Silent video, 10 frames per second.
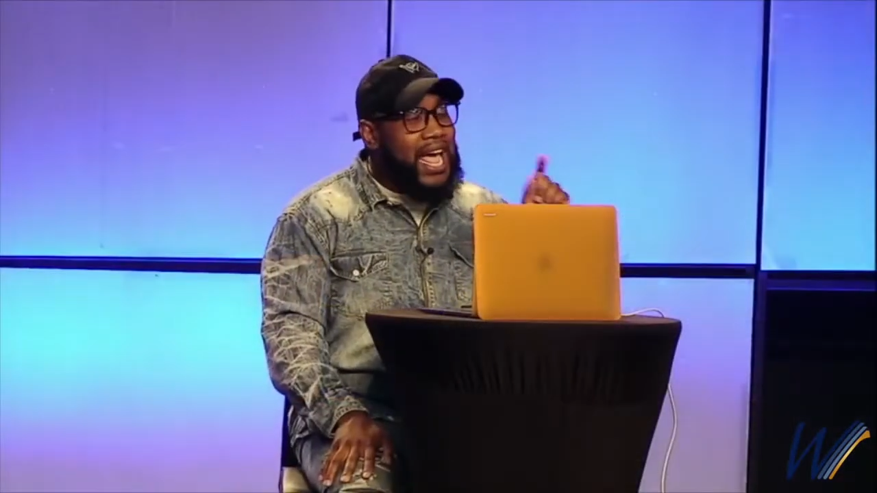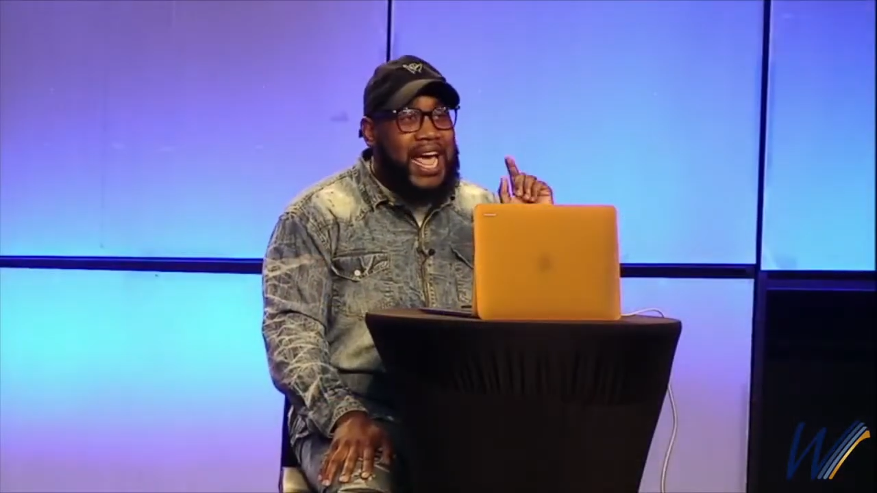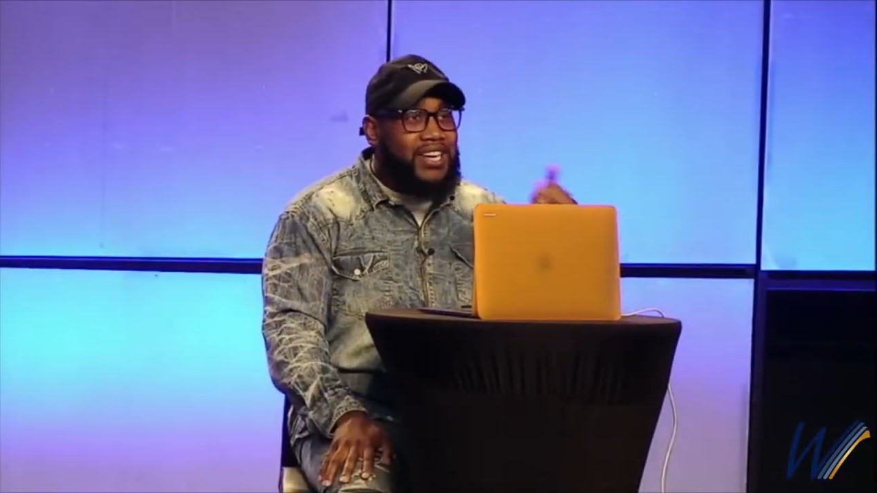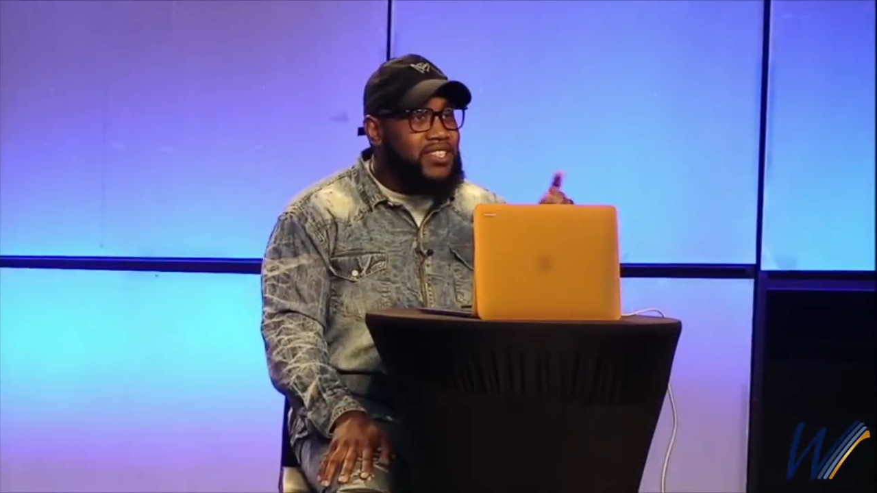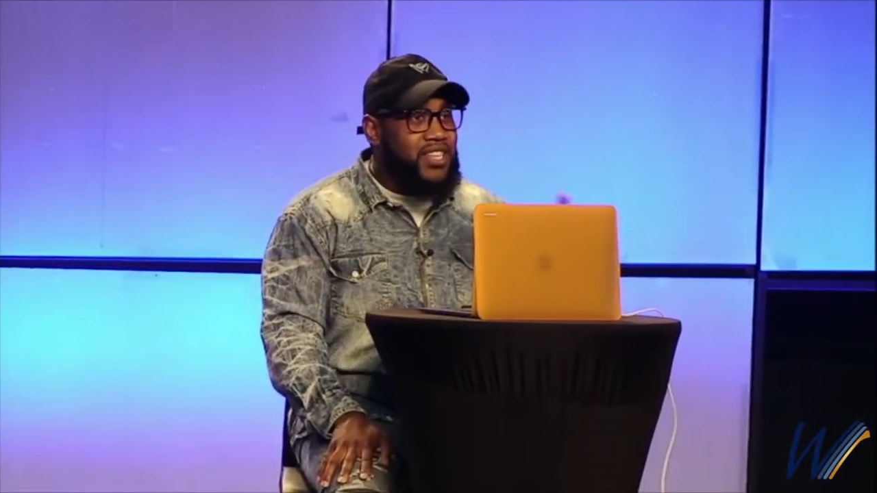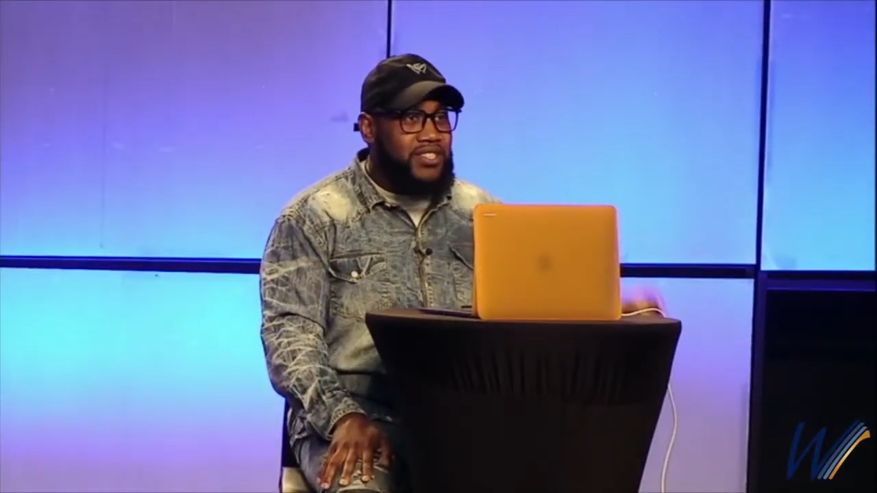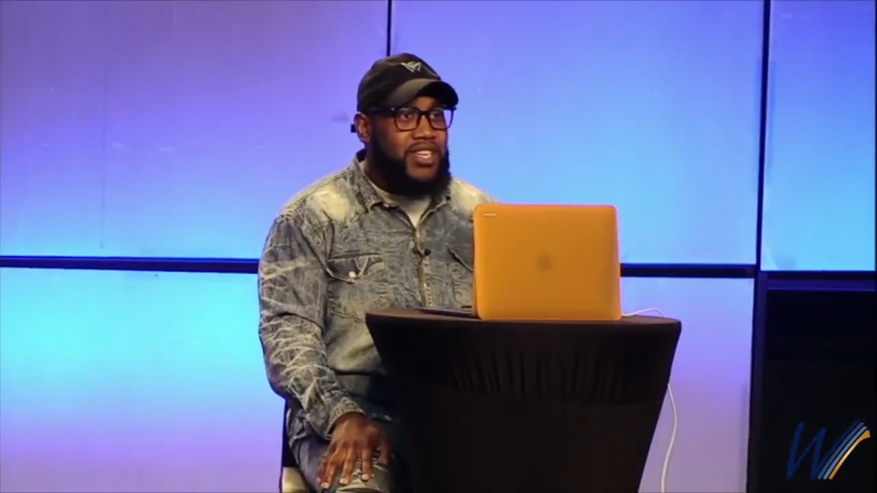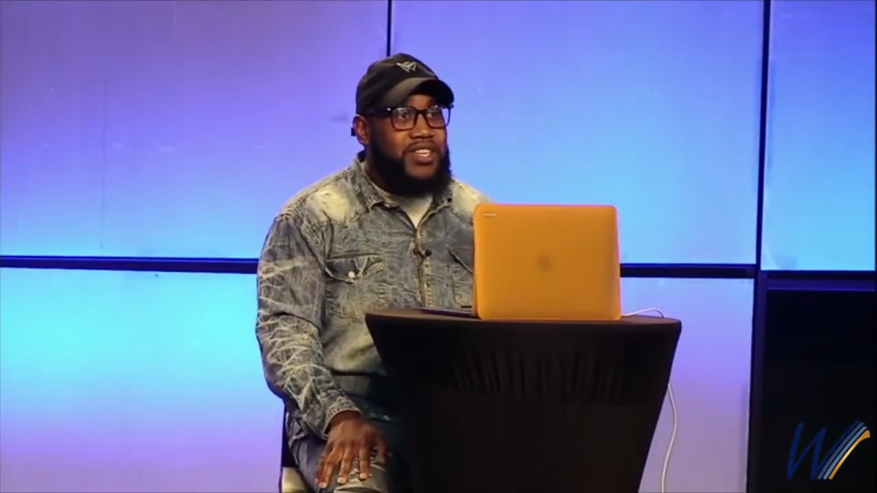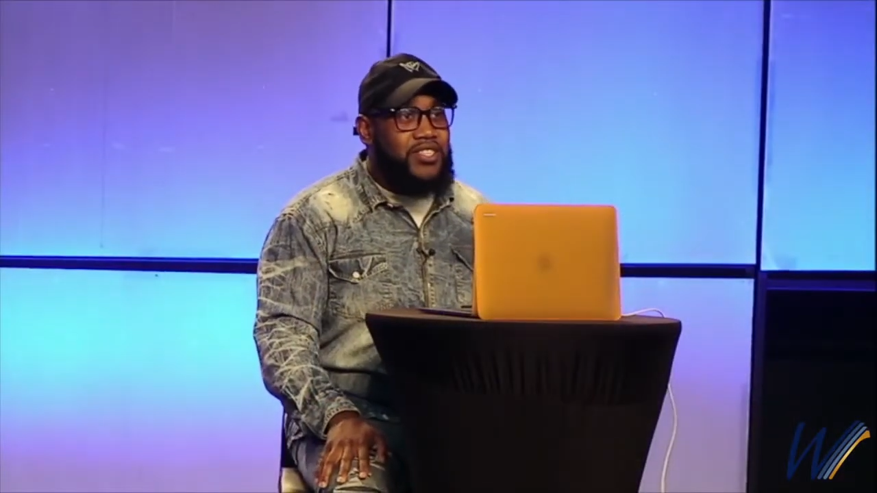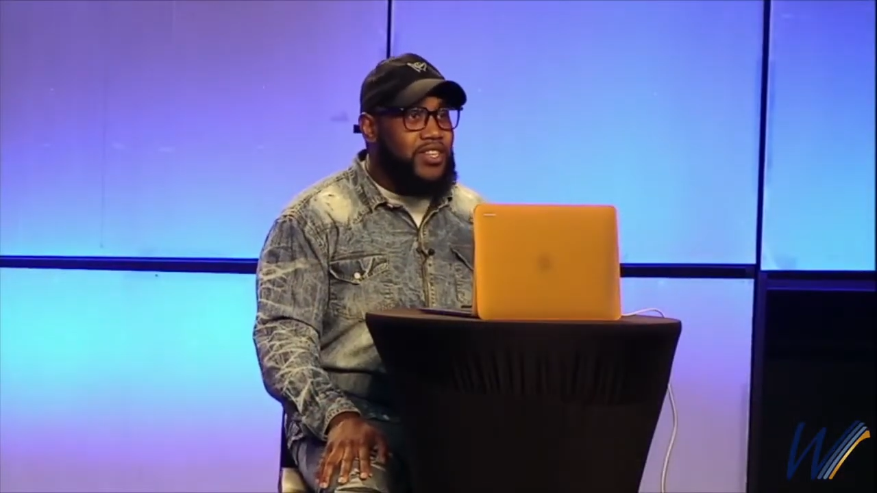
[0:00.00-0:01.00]
access
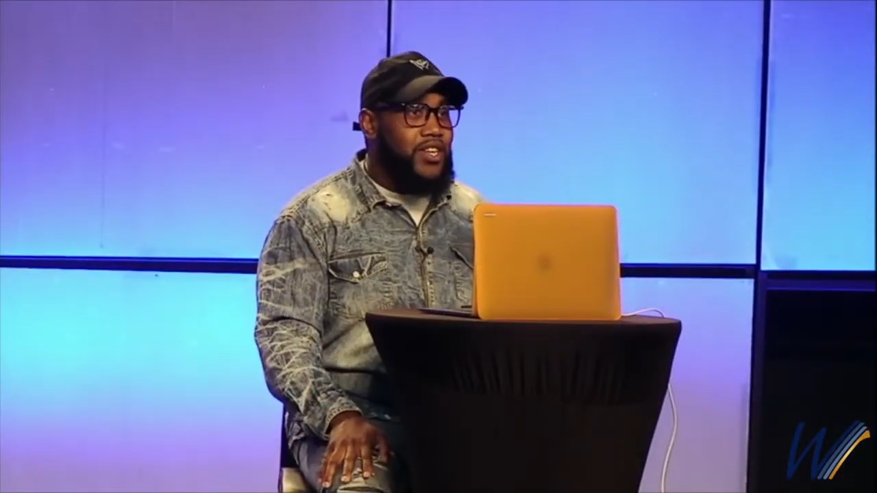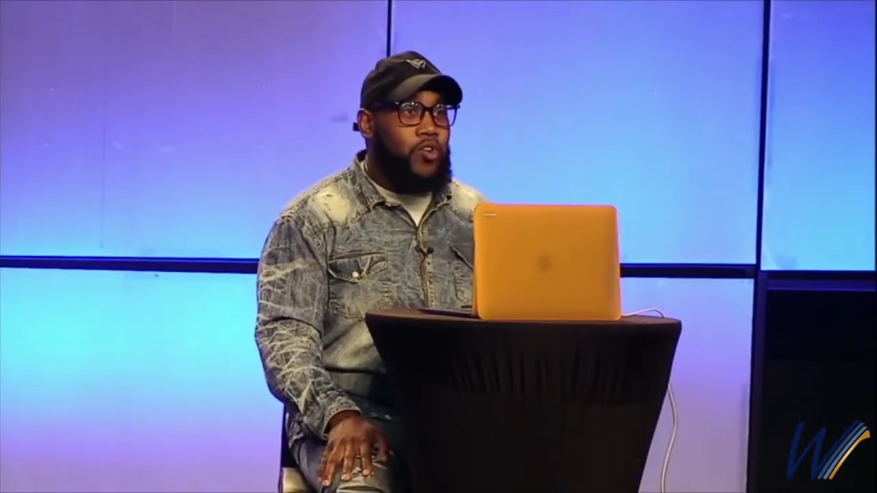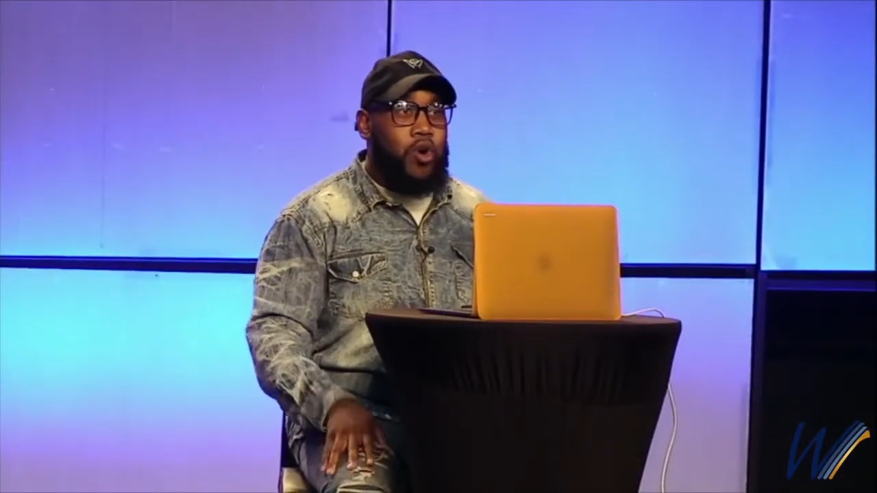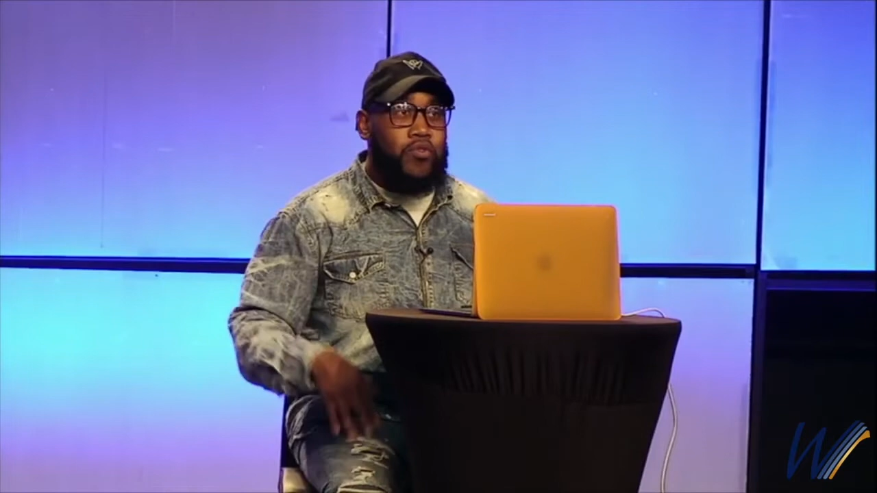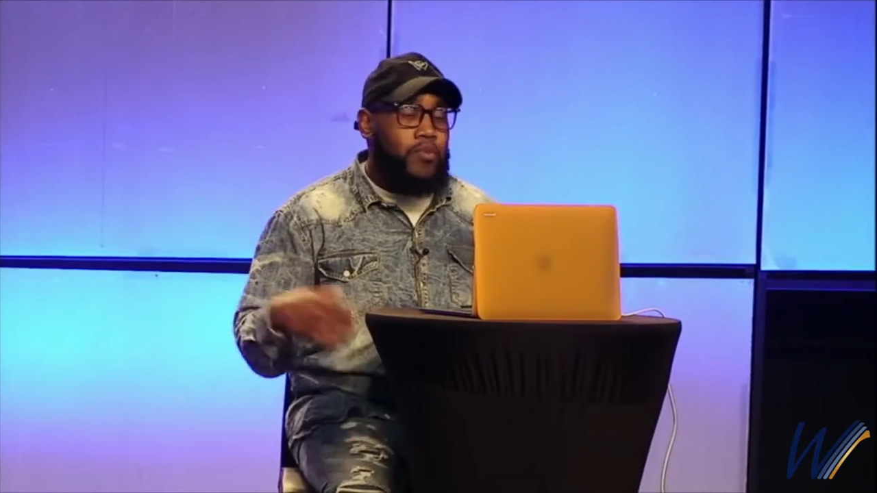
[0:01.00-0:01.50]
to the Lord,